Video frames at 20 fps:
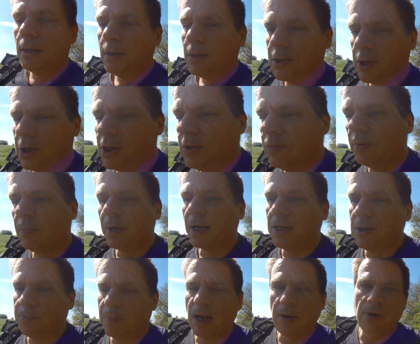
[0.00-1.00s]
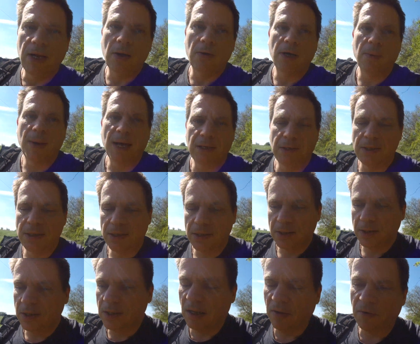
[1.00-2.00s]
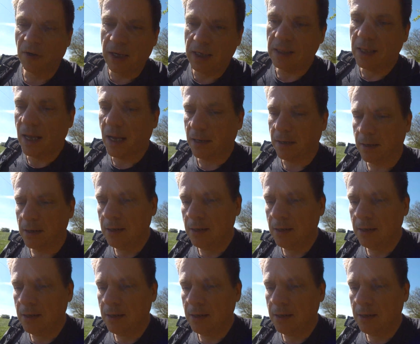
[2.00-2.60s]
So you can replace blown out capacitors and stuff like that.